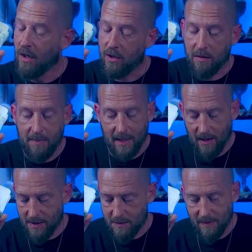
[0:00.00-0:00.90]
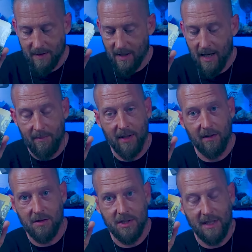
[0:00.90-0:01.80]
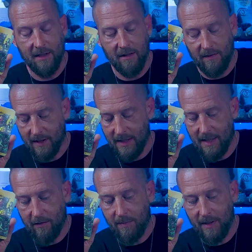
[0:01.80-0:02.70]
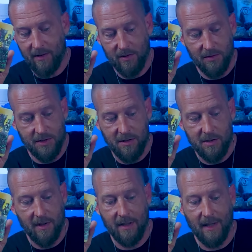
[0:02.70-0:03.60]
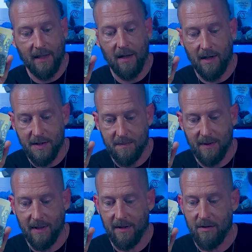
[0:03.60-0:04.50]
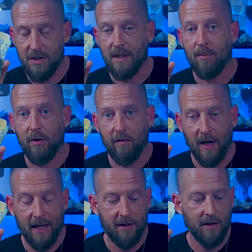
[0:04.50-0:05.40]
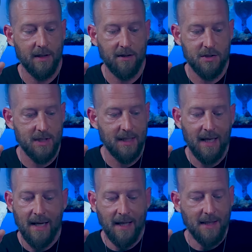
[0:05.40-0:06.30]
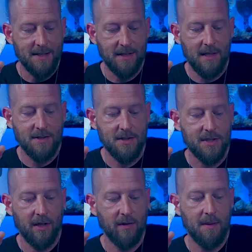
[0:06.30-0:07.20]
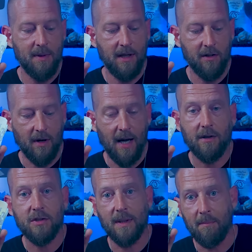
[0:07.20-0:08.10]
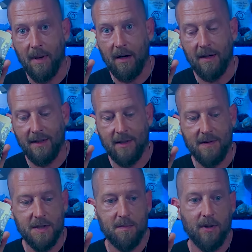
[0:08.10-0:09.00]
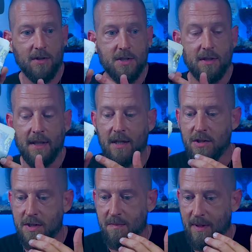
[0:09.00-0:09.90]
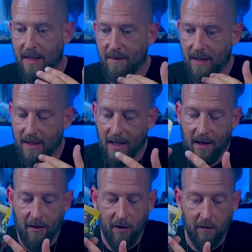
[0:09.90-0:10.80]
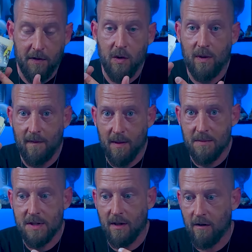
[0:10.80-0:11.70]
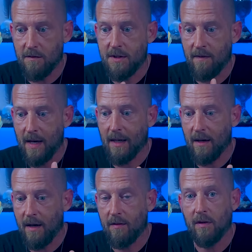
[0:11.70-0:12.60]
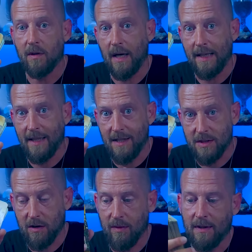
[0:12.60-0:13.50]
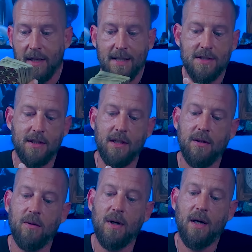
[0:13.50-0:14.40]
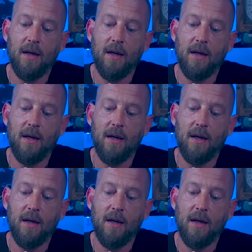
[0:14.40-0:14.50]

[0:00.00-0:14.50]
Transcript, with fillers: Could be husband type energy here. The King of Pentacles, usually like a husband energy, a provider energy. Doesn't necessarily mean you're actually married to this person. It can just mean that they're viewing themselves in that kind of a light as it relates to you.